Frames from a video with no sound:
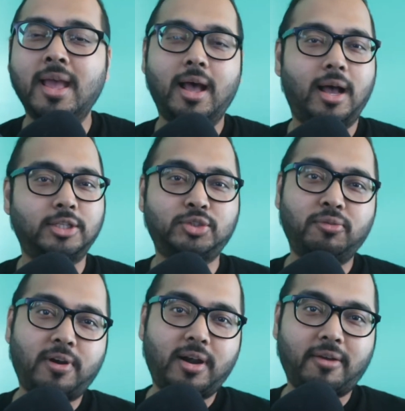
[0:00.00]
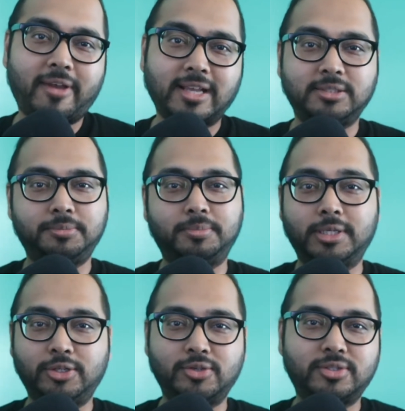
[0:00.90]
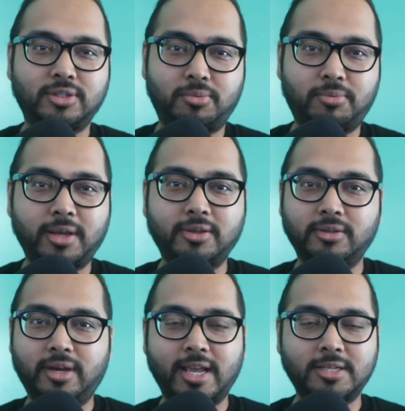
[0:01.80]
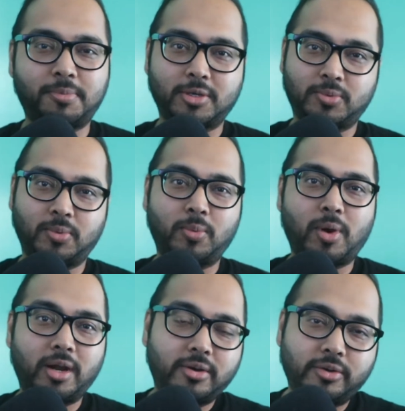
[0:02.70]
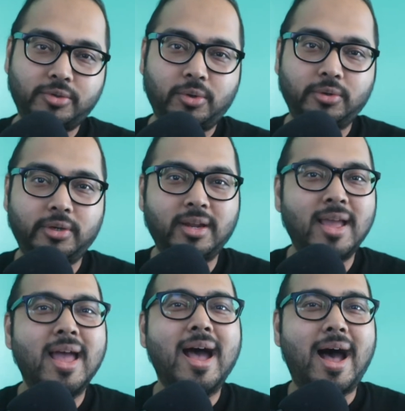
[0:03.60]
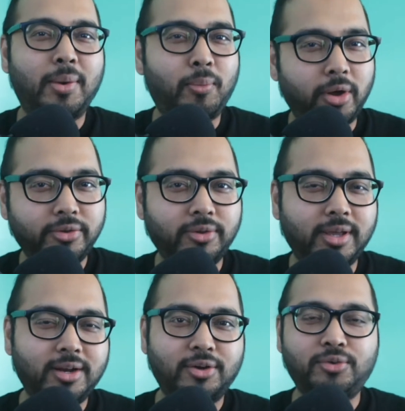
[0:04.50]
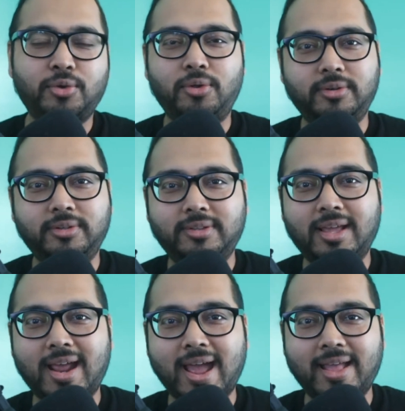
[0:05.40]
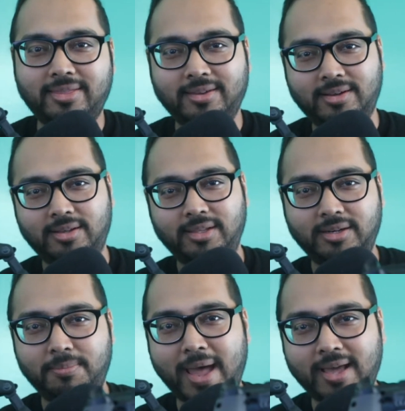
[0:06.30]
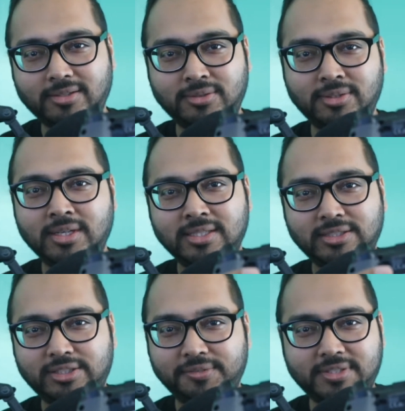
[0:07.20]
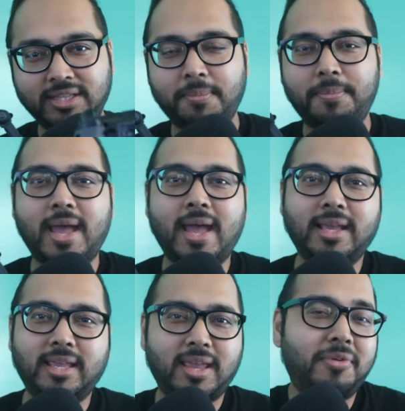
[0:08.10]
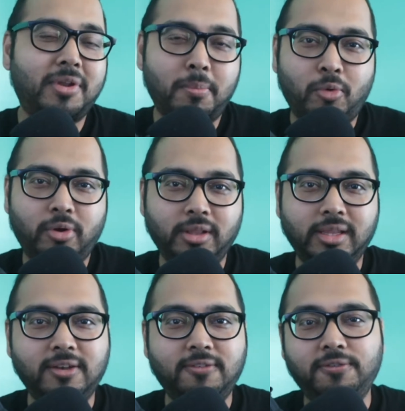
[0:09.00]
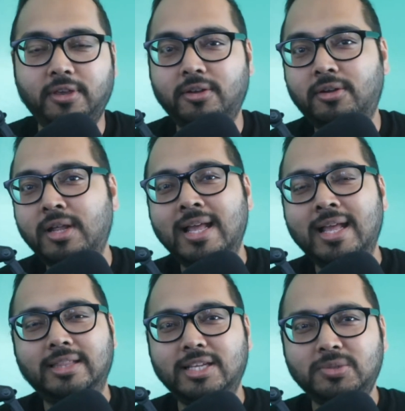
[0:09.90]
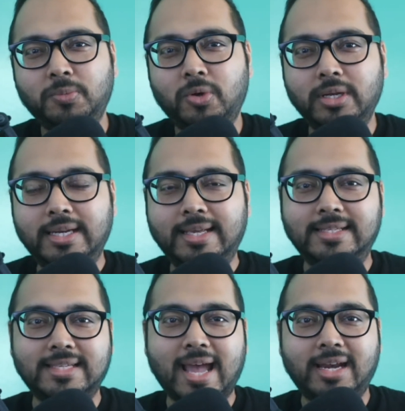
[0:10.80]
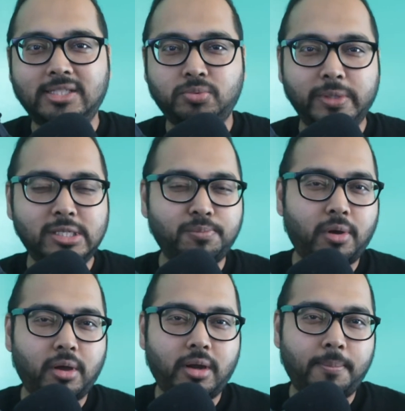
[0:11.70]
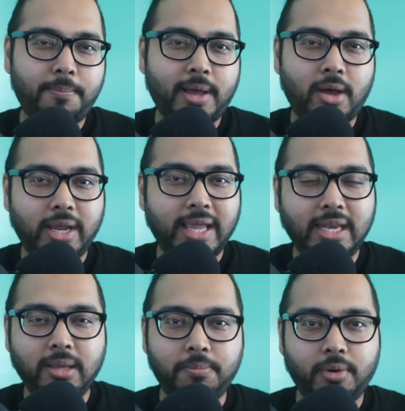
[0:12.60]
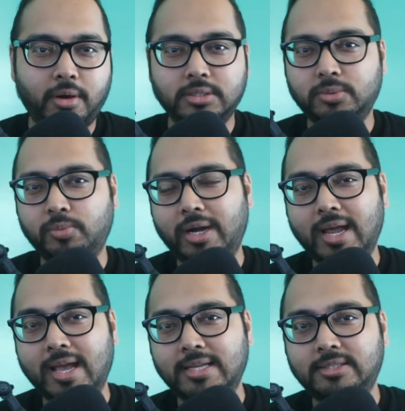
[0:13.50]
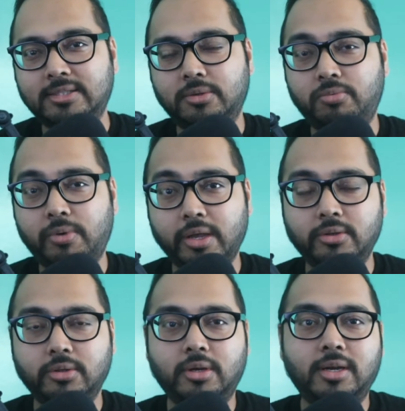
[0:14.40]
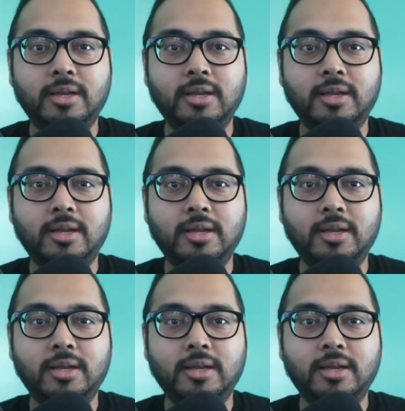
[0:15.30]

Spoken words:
So far I've actually been using the regular Xbox One wired controller. I wanted to get a controller that had the little paddle shifts in the back, give it a more elite feel. This one is at a sweet spot about 80 bucks, whereas the regular